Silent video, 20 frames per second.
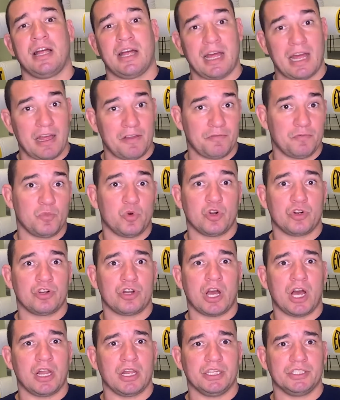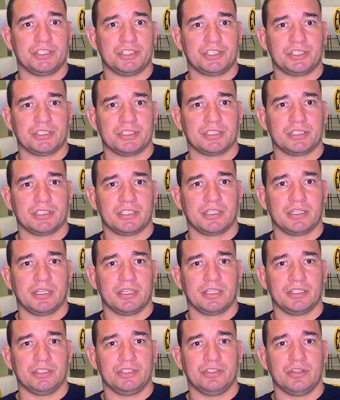have more knowledge,
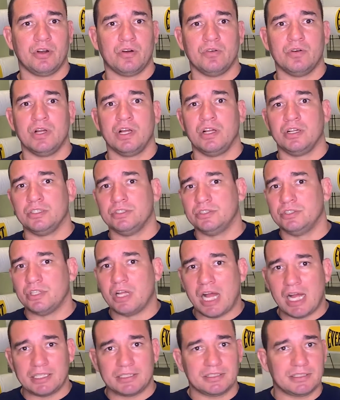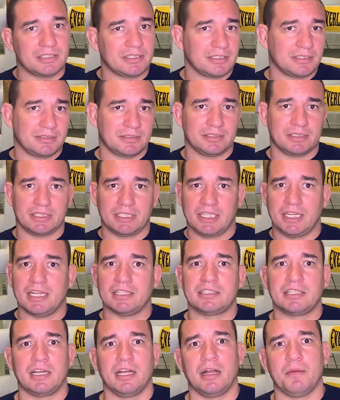you know, not
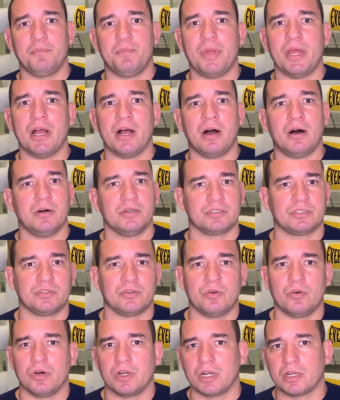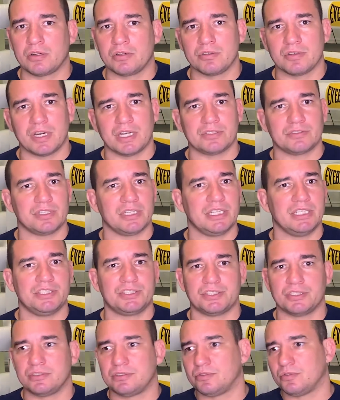get a belt or a
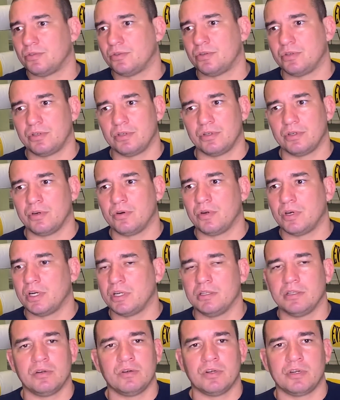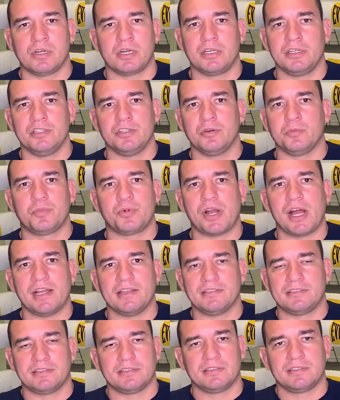congratulations or a little
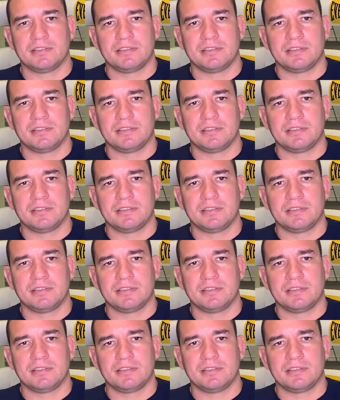prize.